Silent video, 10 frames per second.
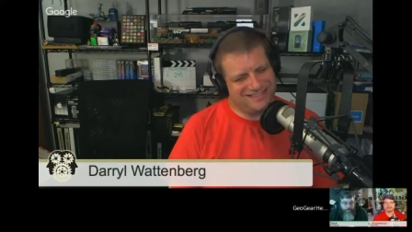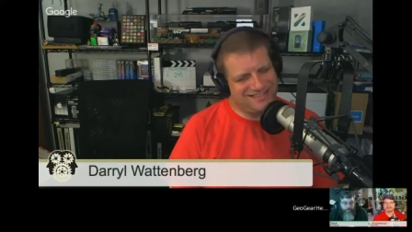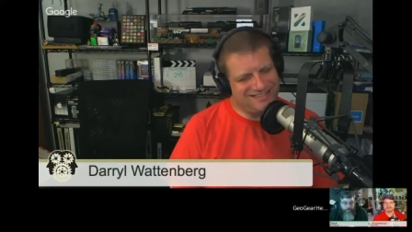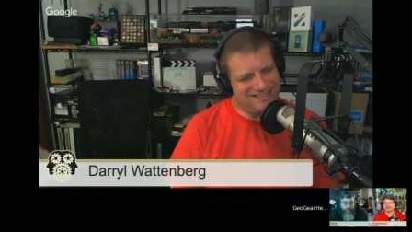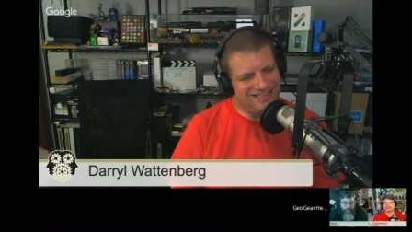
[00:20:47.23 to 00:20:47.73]

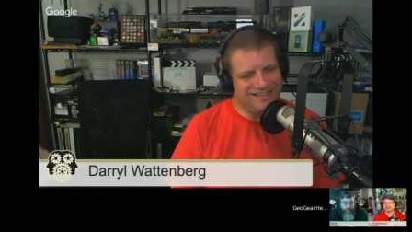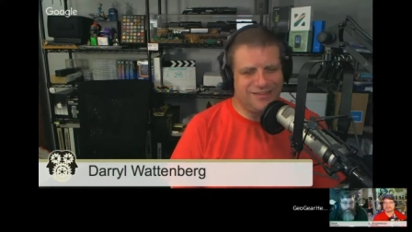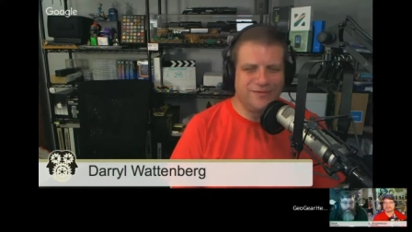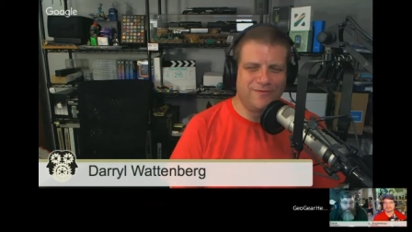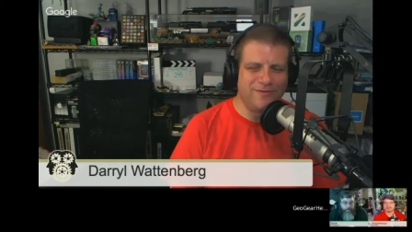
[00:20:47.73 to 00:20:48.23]

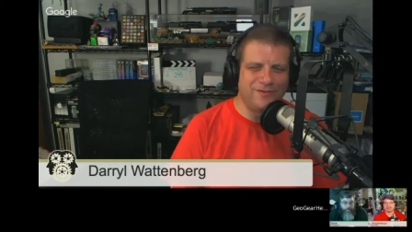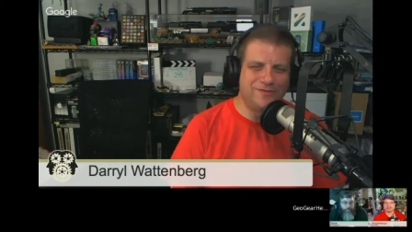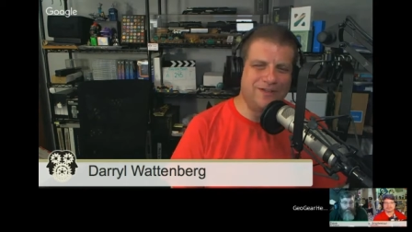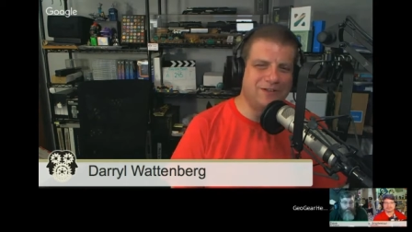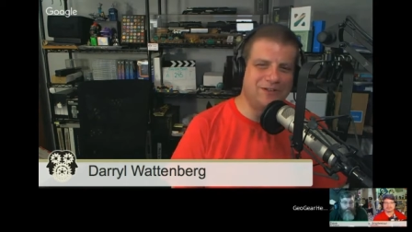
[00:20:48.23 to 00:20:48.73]
as
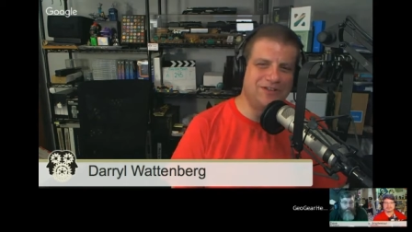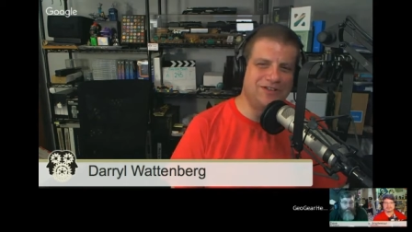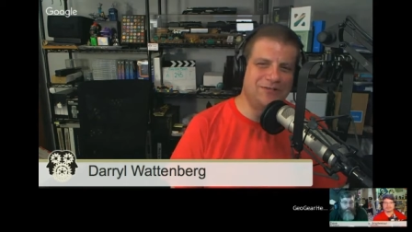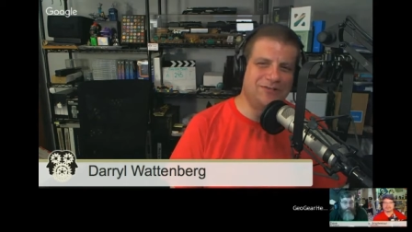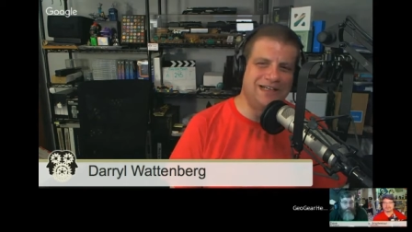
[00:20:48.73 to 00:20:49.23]
full-featured as
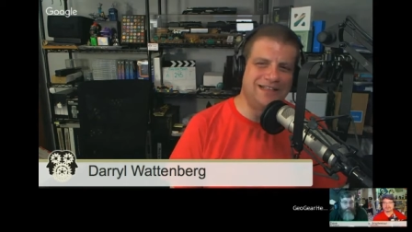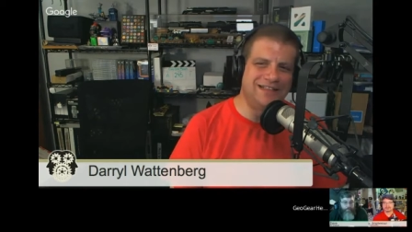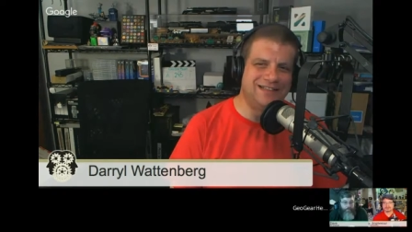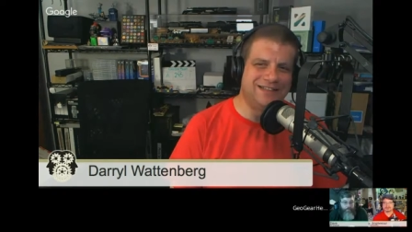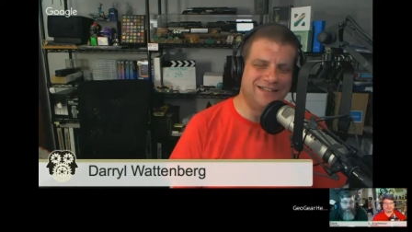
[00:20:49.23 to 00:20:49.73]
I want
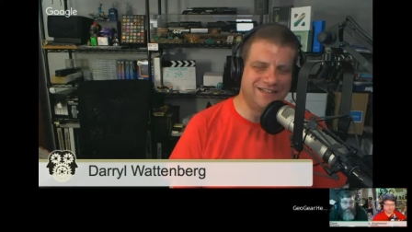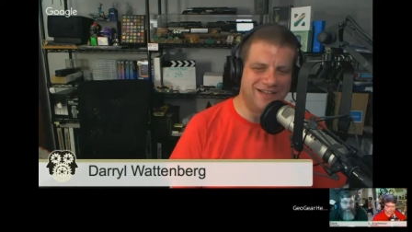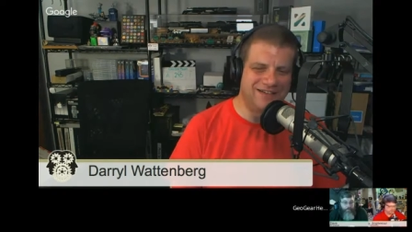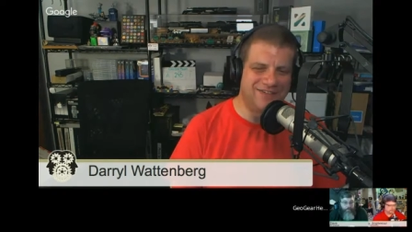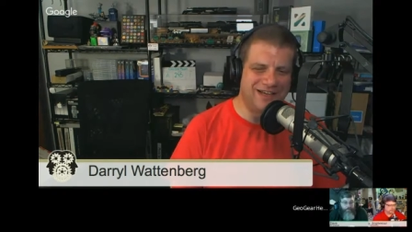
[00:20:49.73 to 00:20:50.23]
because it doesn't
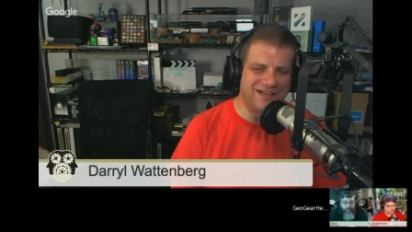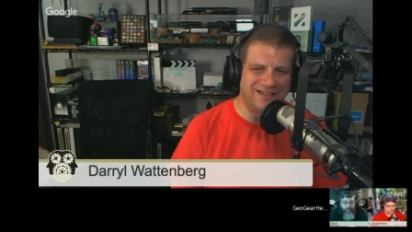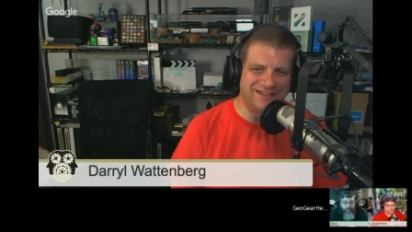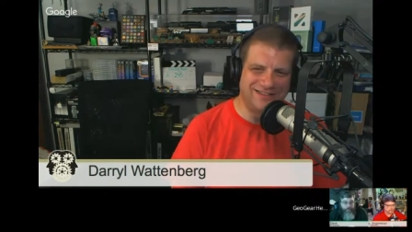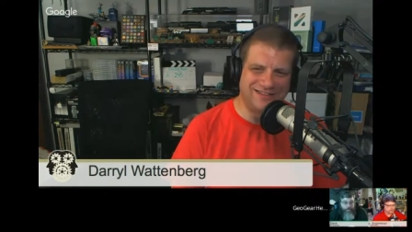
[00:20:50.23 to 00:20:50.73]
have Canada.